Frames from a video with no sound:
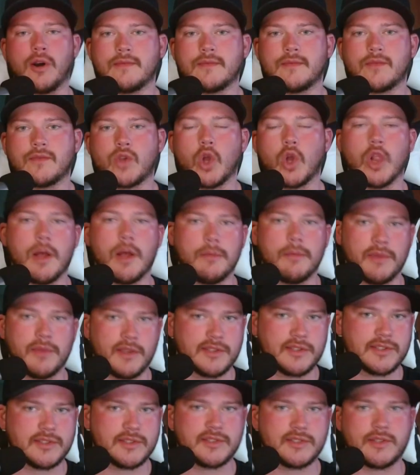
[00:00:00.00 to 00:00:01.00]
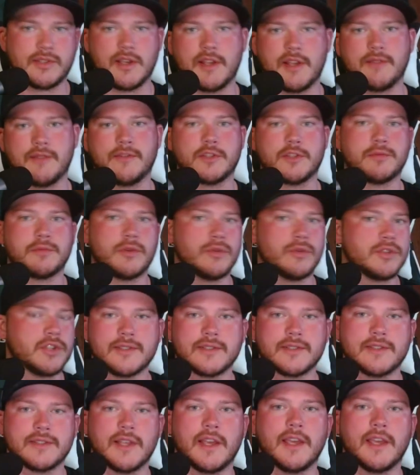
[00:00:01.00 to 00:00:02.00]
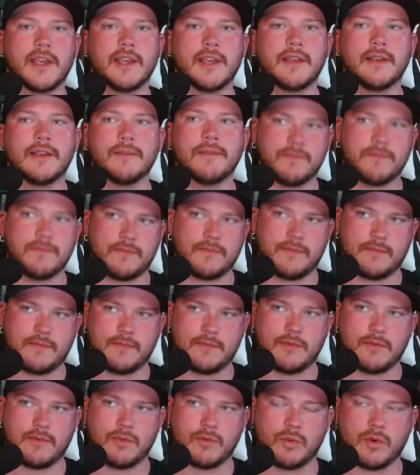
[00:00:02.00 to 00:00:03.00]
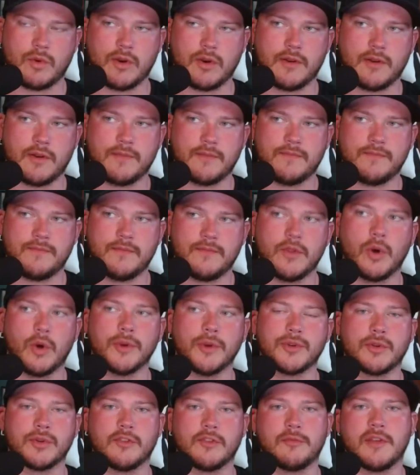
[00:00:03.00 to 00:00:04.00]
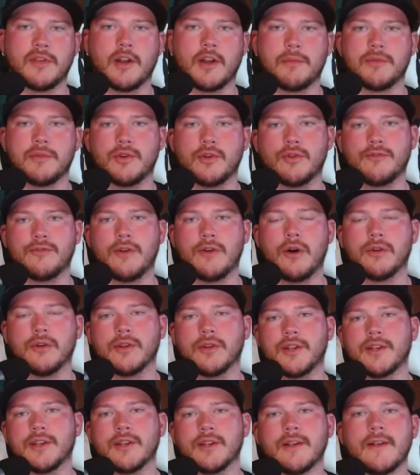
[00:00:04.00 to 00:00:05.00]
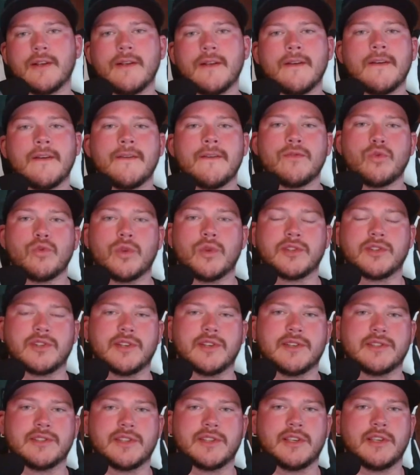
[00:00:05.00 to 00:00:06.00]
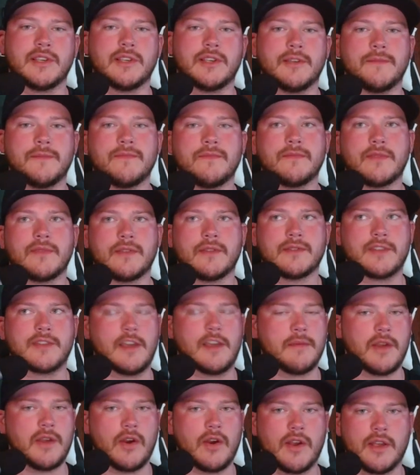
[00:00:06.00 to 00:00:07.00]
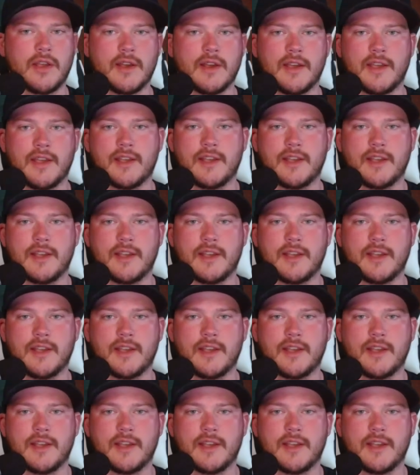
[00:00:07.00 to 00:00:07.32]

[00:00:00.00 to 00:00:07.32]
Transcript: Columbus and Vespucci. They were known to have been up in Newfoundland, which is the same area as the